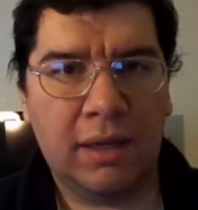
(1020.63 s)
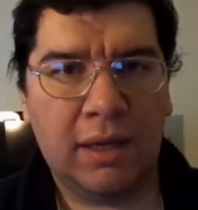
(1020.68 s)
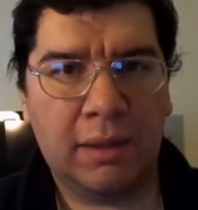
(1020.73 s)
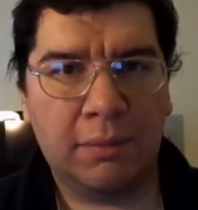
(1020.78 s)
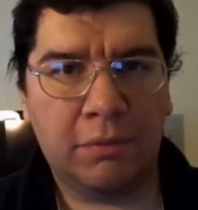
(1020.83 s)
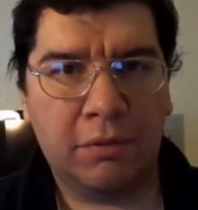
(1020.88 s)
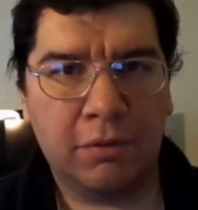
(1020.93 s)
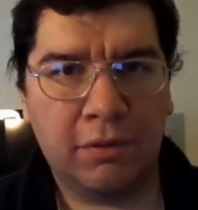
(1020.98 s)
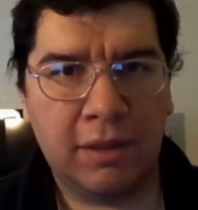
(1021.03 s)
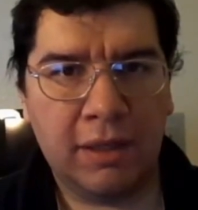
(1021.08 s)

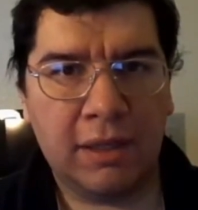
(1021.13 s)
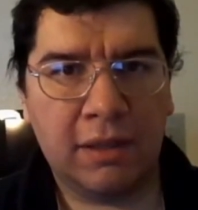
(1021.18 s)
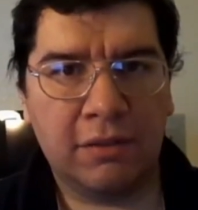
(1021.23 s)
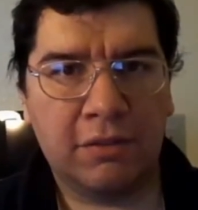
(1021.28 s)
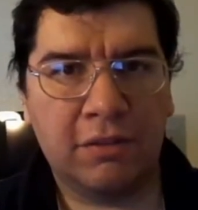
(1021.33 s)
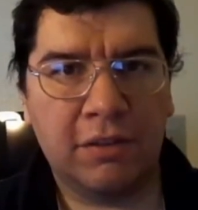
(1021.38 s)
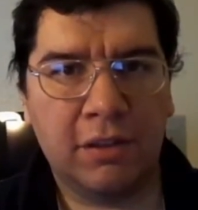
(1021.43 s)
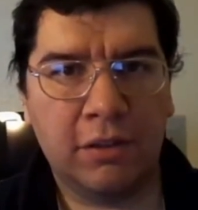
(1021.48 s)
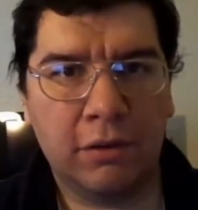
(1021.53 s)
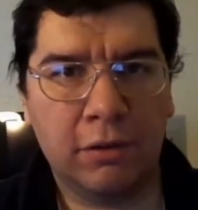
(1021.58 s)
After
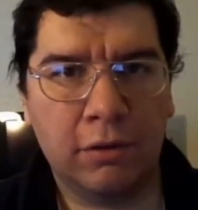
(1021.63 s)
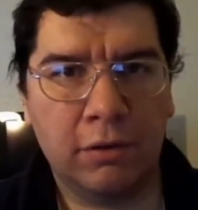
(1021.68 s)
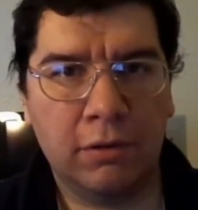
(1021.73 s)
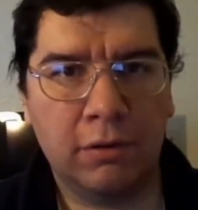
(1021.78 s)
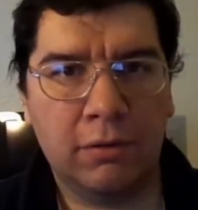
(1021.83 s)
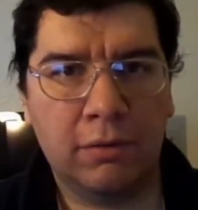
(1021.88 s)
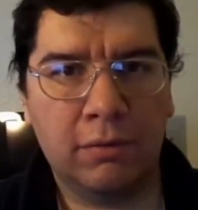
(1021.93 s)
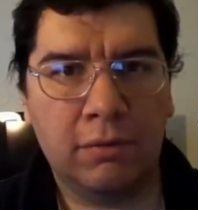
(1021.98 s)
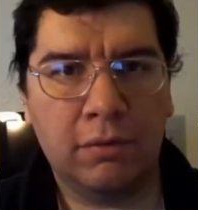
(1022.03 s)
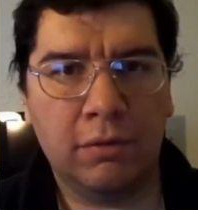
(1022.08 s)
that, she
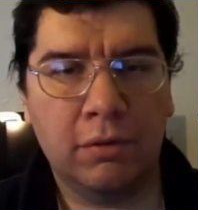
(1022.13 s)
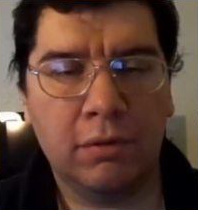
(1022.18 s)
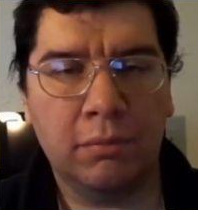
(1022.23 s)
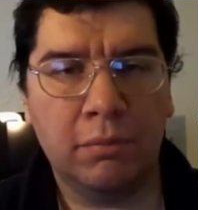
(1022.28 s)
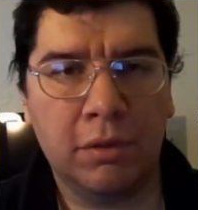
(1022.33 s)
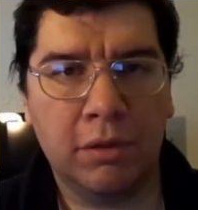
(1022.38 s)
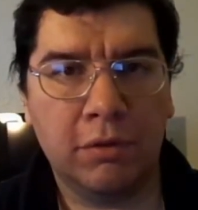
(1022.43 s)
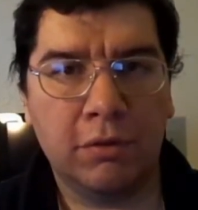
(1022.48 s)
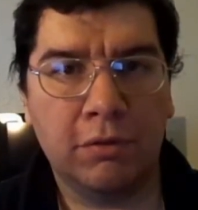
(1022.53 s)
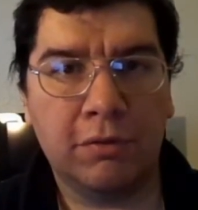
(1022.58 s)
heard
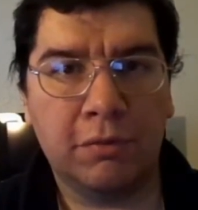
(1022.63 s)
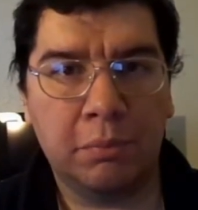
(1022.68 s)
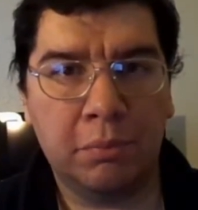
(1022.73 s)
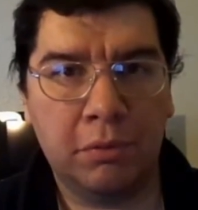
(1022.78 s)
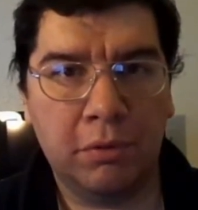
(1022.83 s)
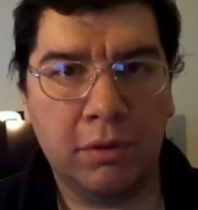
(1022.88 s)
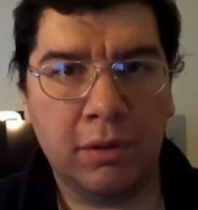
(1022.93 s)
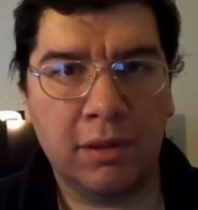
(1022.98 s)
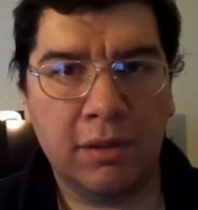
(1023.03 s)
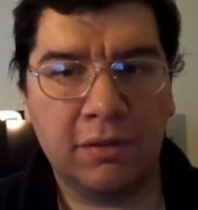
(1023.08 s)
her mother's
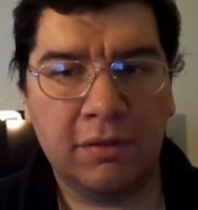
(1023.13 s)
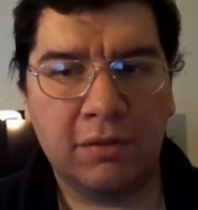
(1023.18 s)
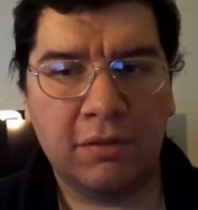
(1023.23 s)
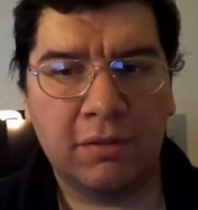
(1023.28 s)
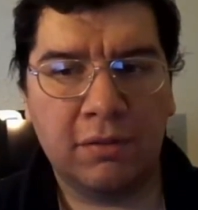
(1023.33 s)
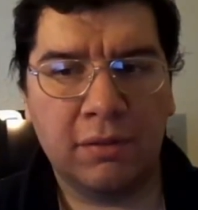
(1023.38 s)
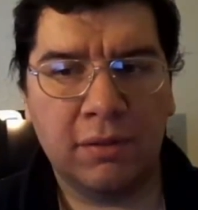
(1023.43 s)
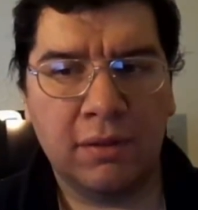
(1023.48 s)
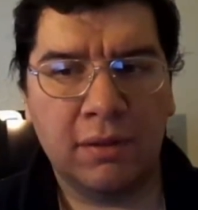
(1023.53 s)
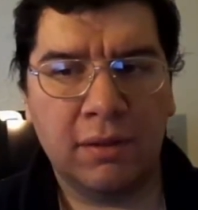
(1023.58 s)

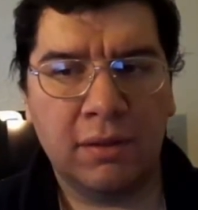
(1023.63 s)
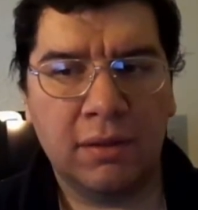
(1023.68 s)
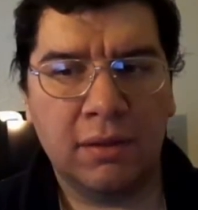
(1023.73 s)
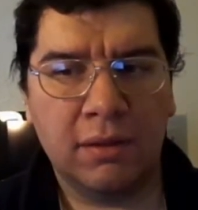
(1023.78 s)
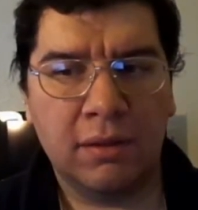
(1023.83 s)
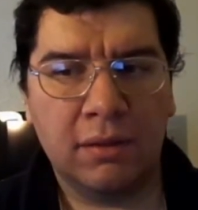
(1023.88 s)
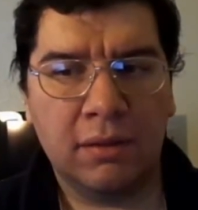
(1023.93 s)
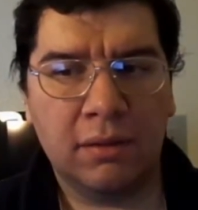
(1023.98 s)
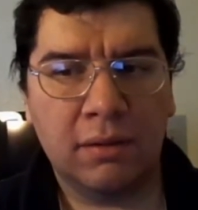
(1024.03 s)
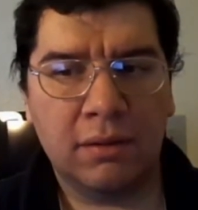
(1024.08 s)
voice
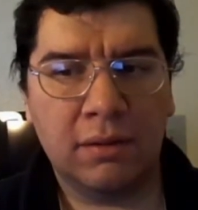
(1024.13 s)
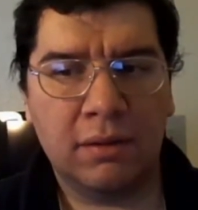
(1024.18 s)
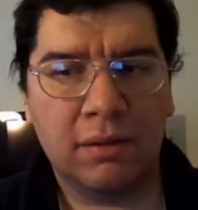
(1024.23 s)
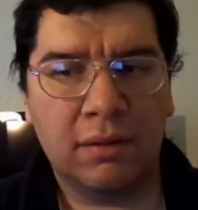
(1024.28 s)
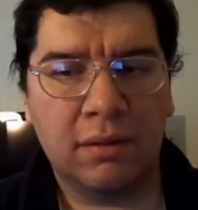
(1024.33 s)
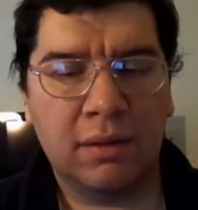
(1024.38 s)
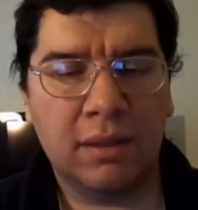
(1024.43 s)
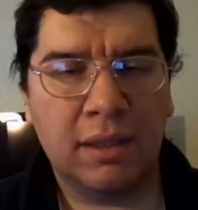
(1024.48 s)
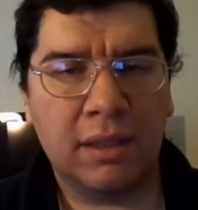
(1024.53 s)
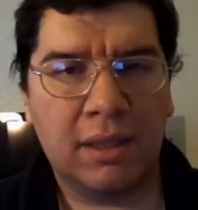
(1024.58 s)

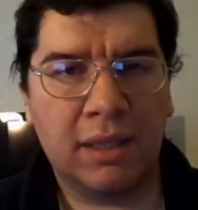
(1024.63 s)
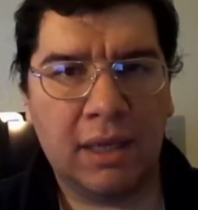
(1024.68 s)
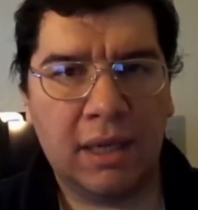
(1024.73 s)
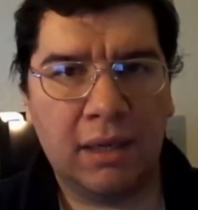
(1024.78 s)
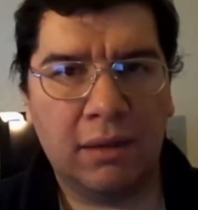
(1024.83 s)
that